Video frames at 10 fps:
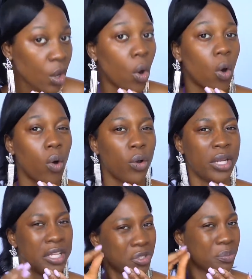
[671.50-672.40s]
or a
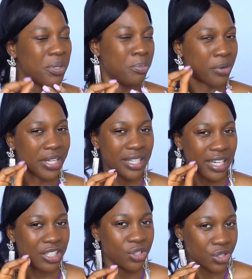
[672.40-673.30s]
little bit brighter
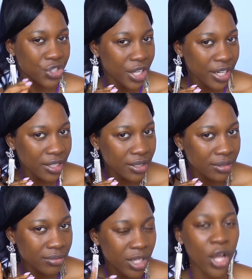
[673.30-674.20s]
than your shade,
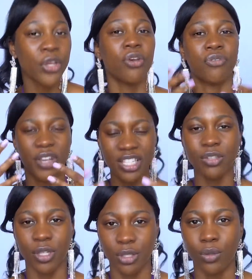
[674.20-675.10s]
your face is
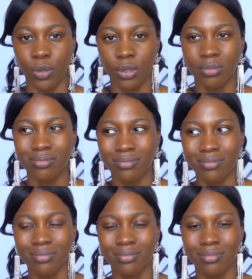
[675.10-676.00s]
going to look
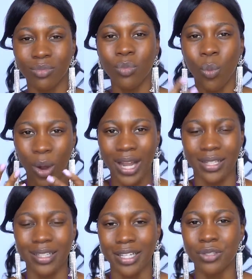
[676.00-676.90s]
white.
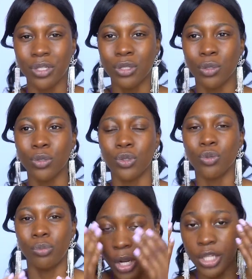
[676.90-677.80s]
Like it's not
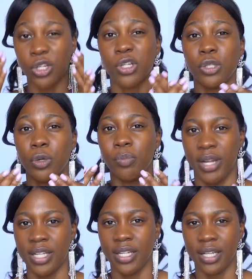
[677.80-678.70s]
going to look
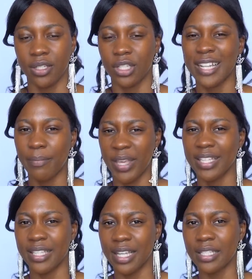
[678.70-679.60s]
blended. Does that make
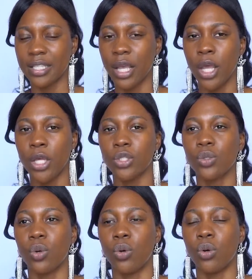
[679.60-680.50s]
sense?
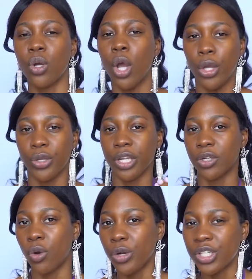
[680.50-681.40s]
So you can
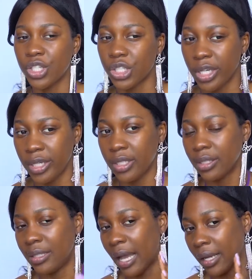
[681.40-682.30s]
go a shade
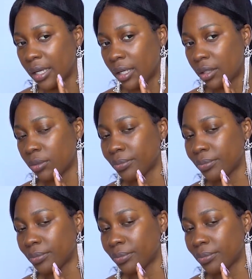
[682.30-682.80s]
darker